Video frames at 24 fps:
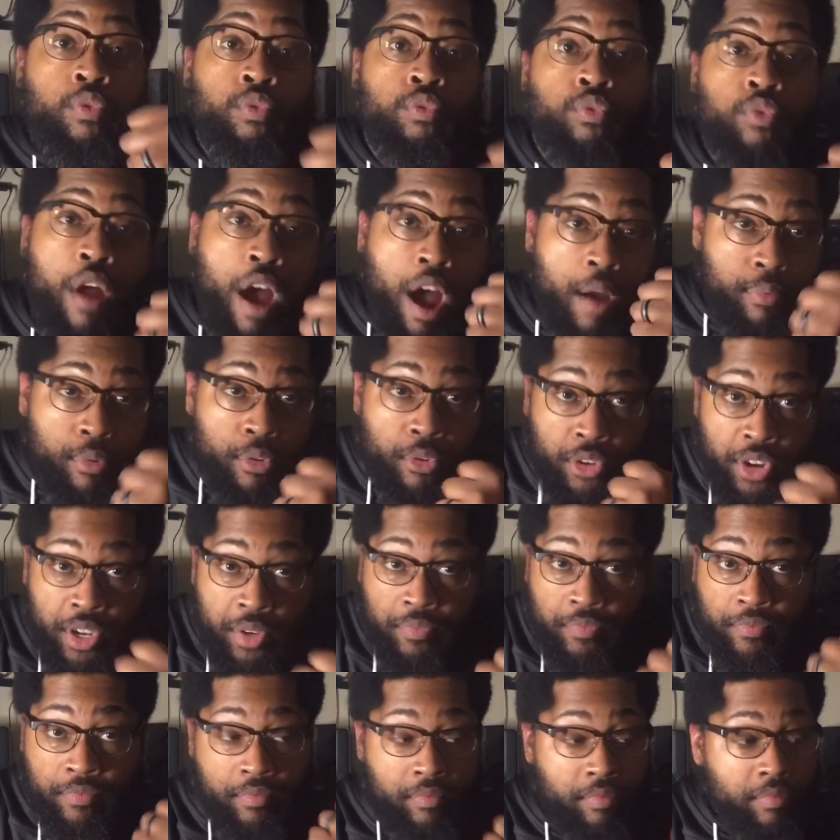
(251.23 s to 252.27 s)
Robbery,
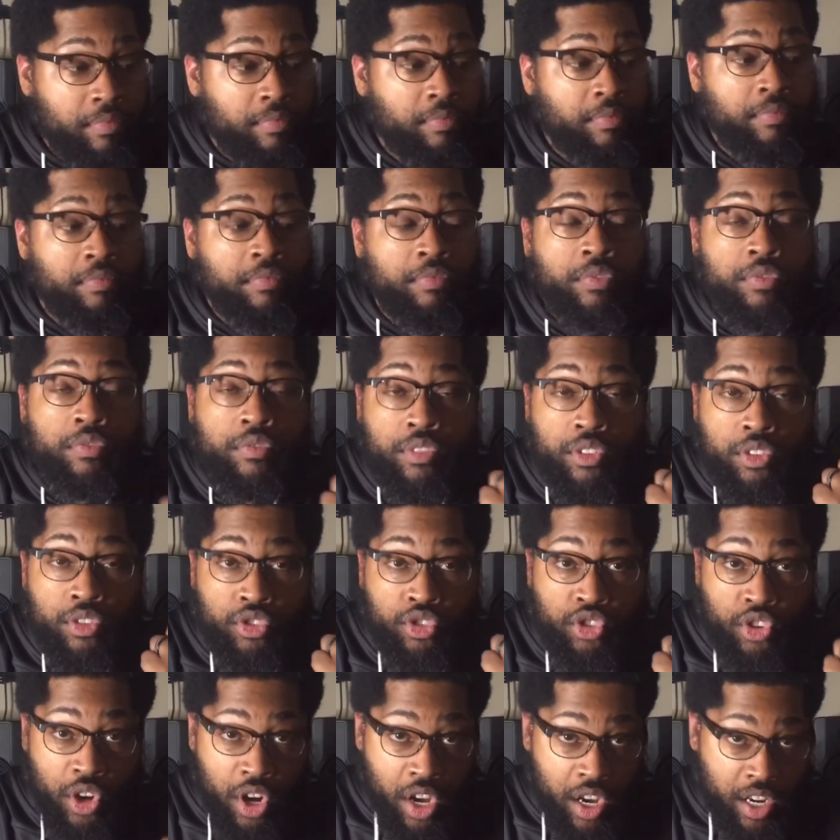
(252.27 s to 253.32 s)

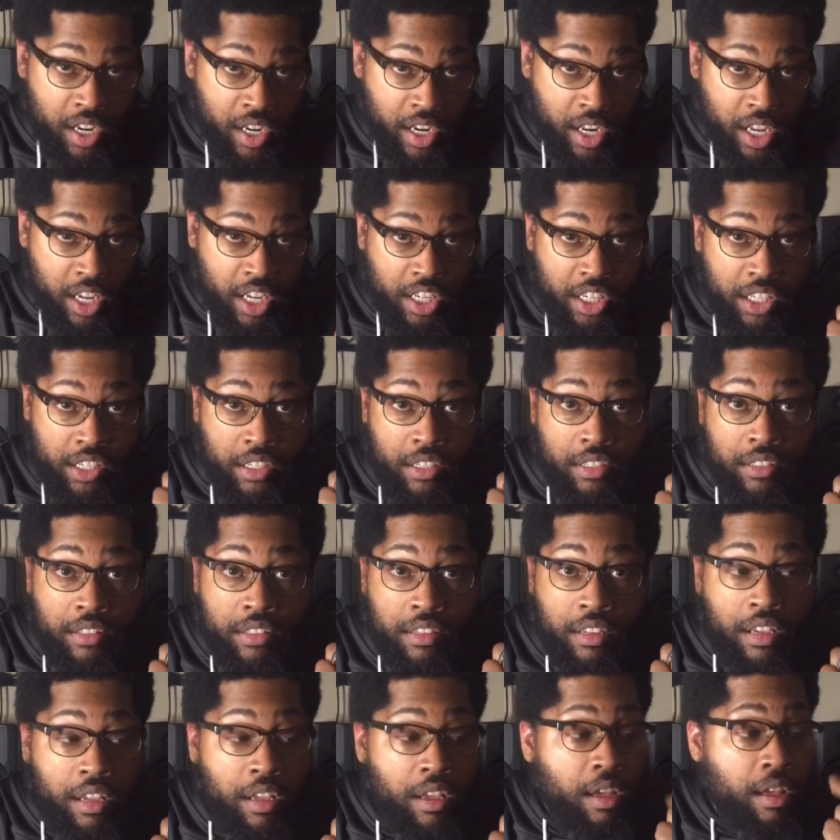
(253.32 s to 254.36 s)
drug addiction,
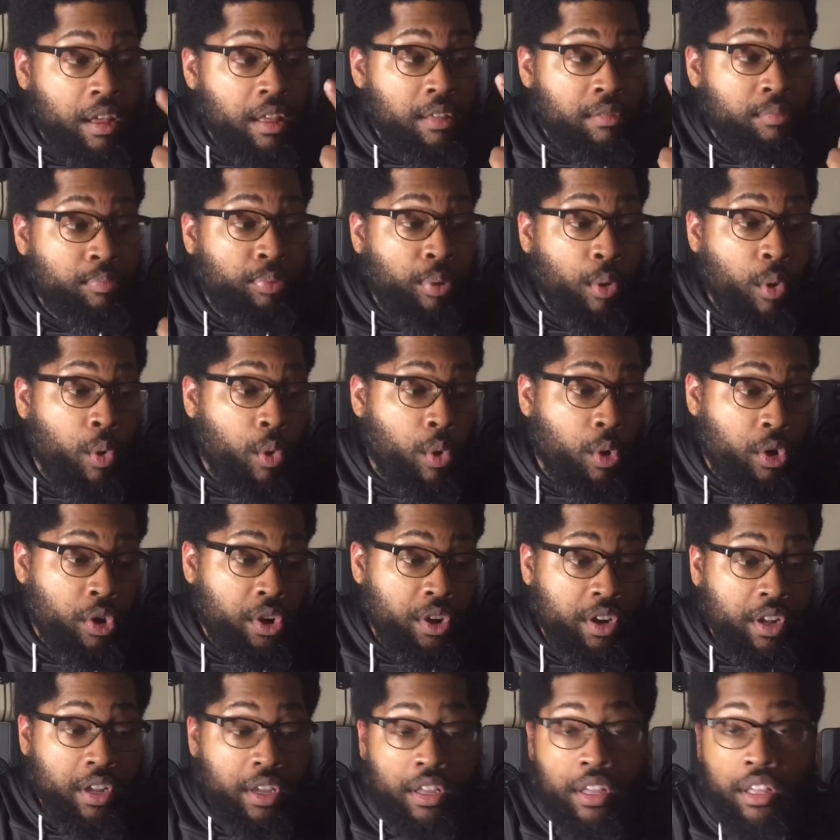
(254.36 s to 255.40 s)

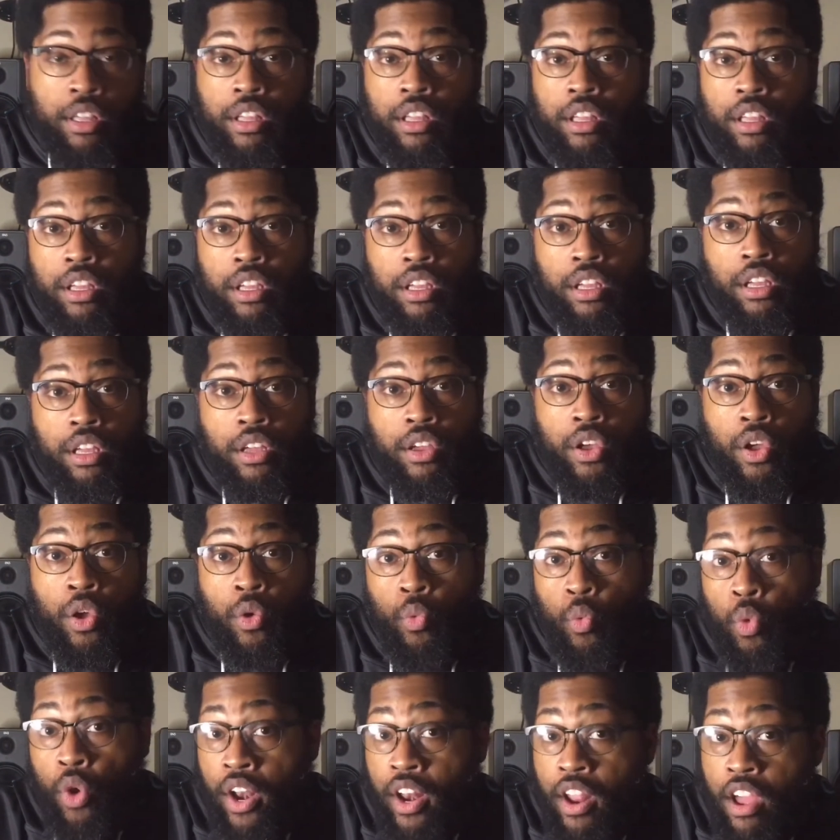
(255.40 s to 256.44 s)
porn,
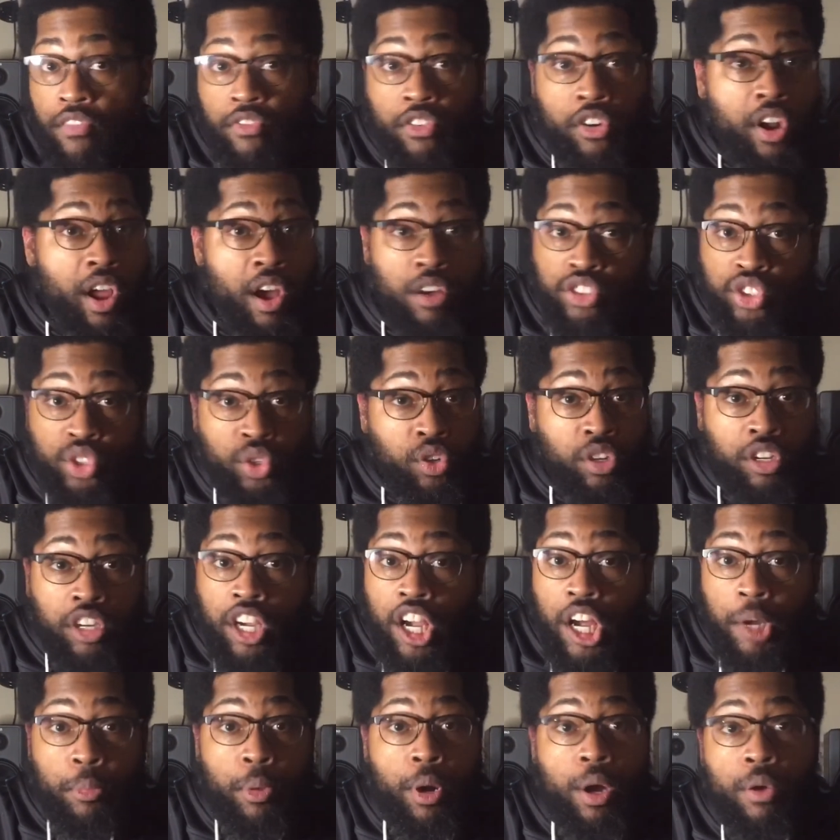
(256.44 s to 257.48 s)
and whatever else you can
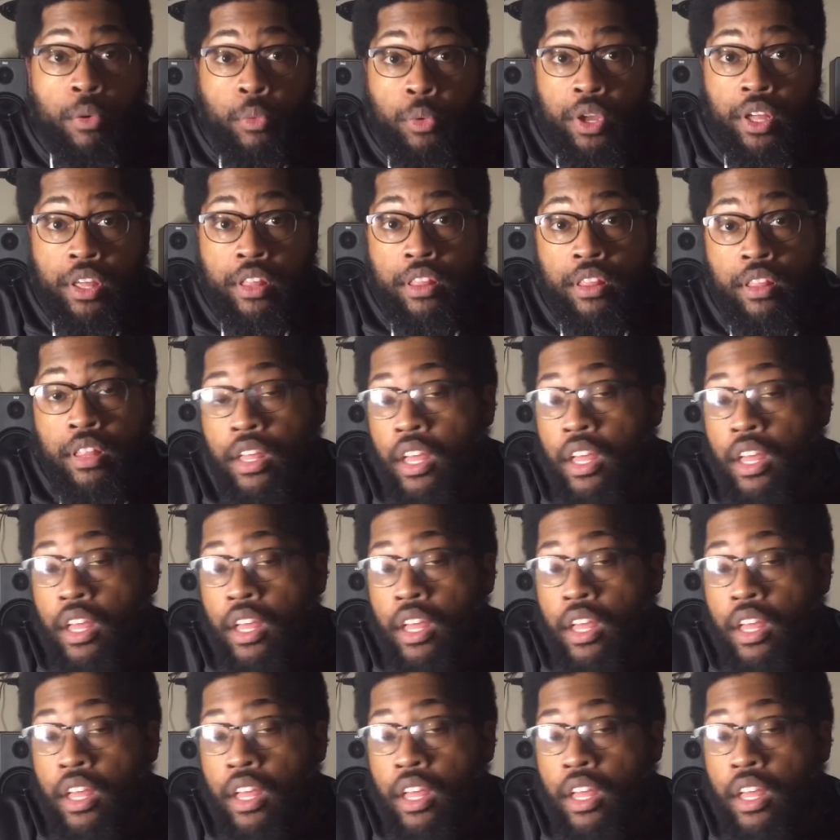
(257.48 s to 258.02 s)
come up with.